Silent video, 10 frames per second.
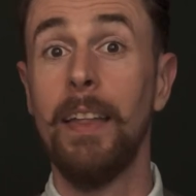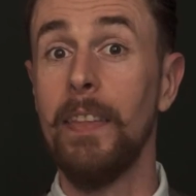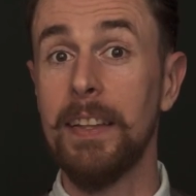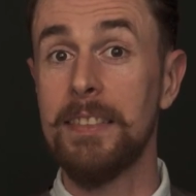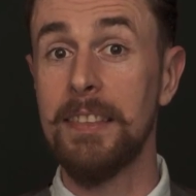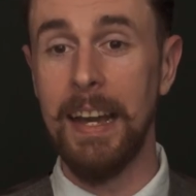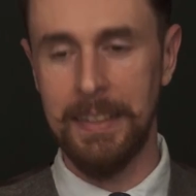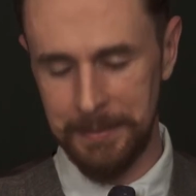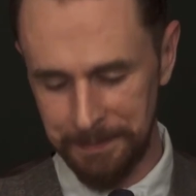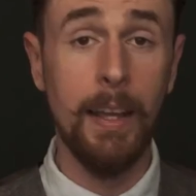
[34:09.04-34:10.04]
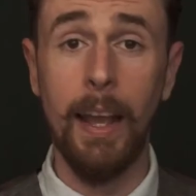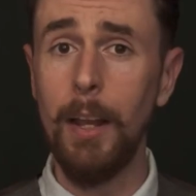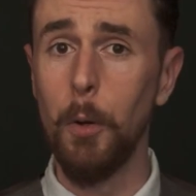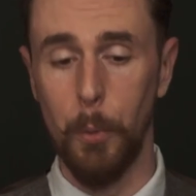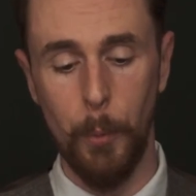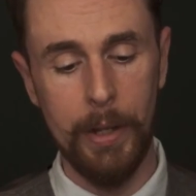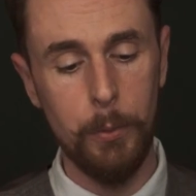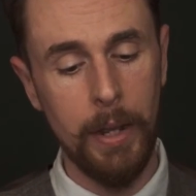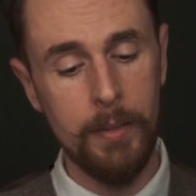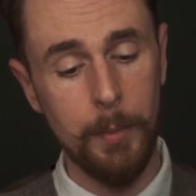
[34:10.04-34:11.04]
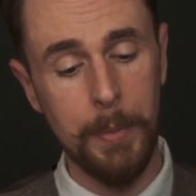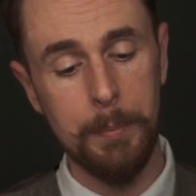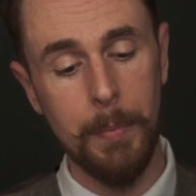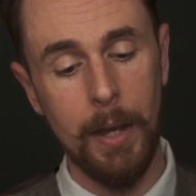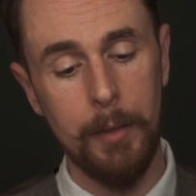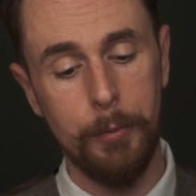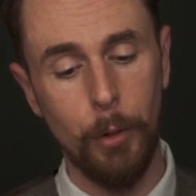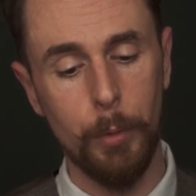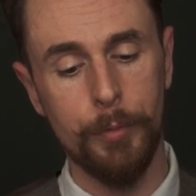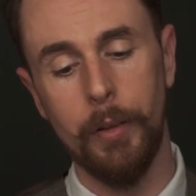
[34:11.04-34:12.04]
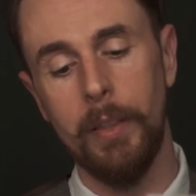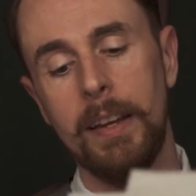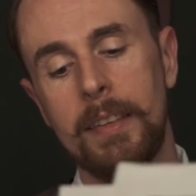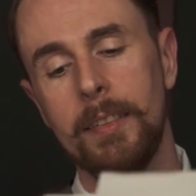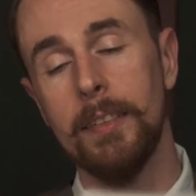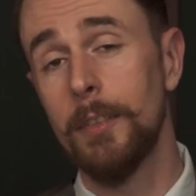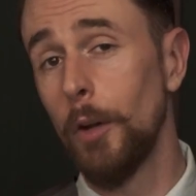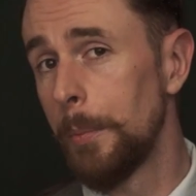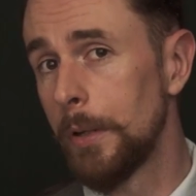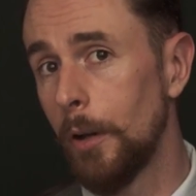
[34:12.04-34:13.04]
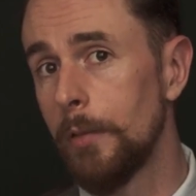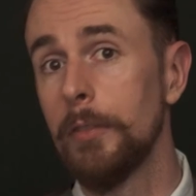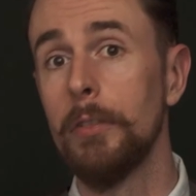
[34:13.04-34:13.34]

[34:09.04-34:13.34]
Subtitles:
That's that. Hello, where do I submit my photo for the next installment of